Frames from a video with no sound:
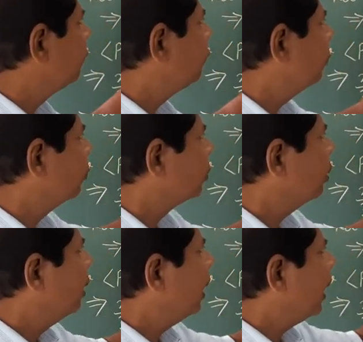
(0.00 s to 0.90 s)
4
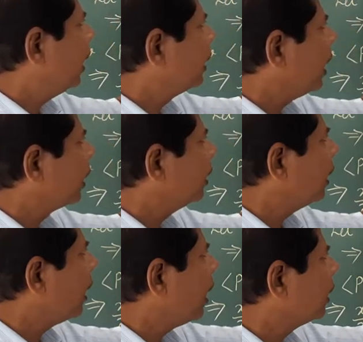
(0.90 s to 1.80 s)
and angle
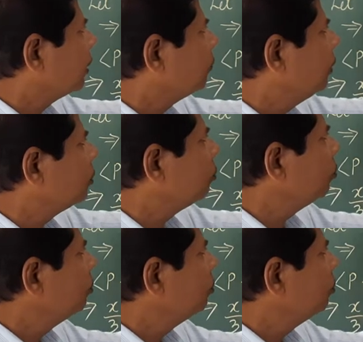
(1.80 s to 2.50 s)
r equal to